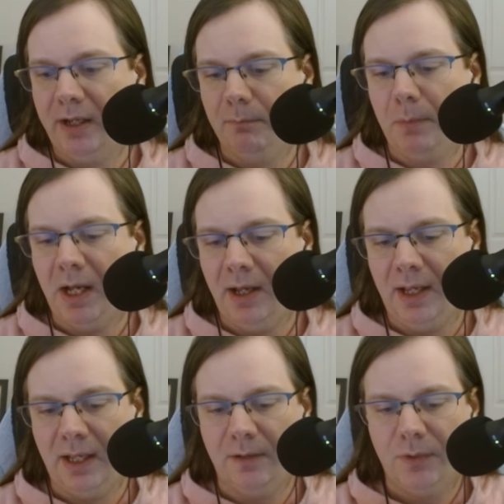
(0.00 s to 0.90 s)

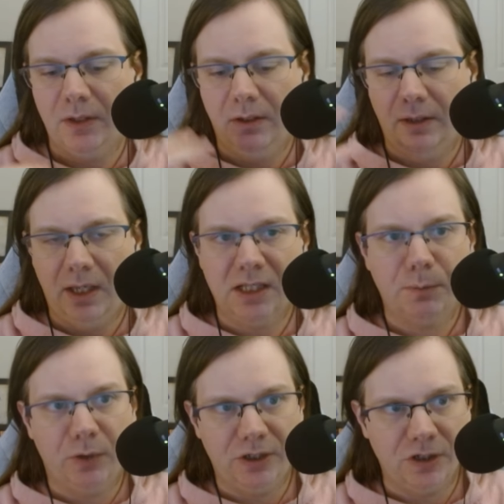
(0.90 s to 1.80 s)
My
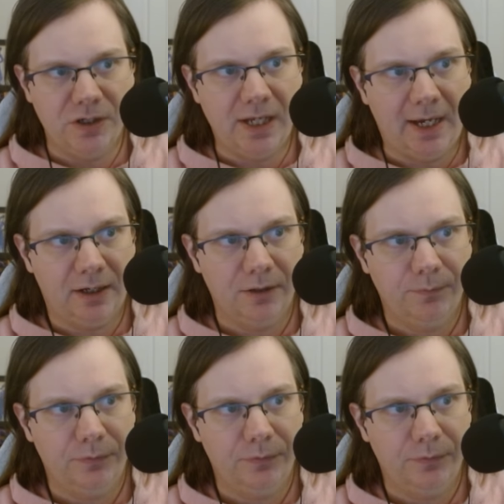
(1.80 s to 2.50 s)
inspiration deck